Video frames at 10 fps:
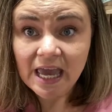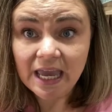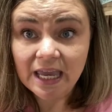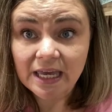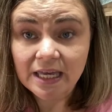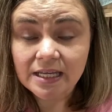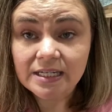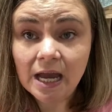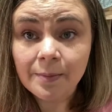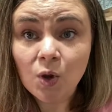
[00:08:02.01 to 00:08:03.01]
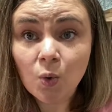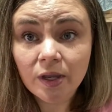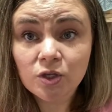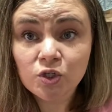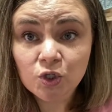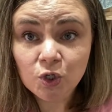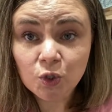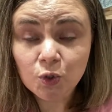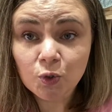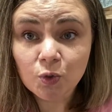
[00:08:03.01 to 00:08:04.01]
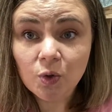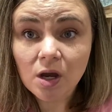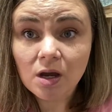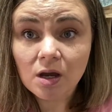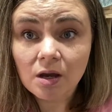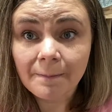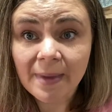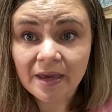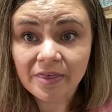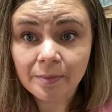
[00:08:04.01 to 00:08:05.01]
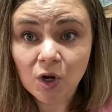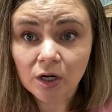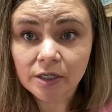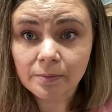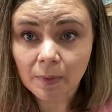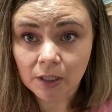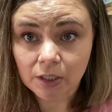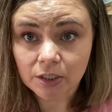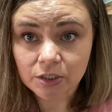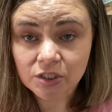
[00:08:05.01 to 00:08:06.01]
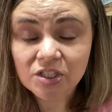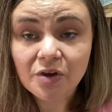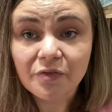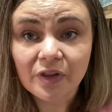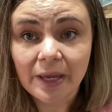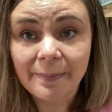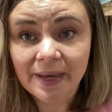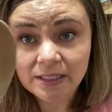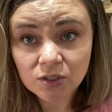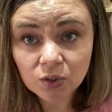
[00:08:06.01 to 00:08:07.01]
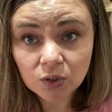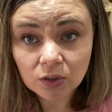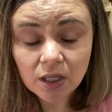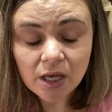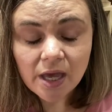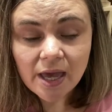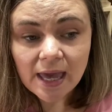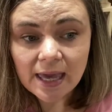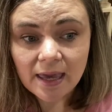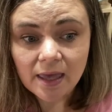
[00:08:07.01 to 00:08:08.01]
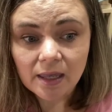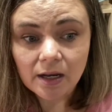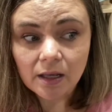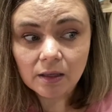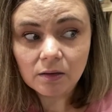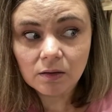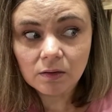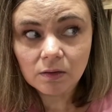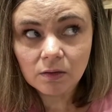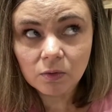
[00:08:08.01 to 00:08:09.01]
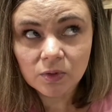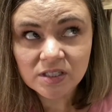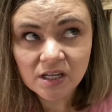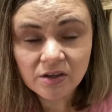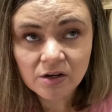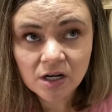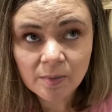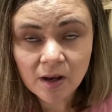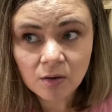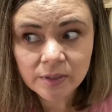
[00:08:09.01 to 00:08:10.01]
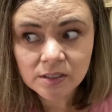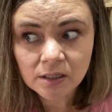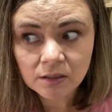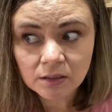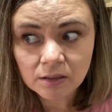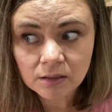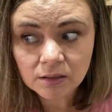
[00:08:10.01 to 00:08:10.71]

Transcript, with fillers: and I'm going to make them garden markers. So for like basil and what's that other herb I always kill?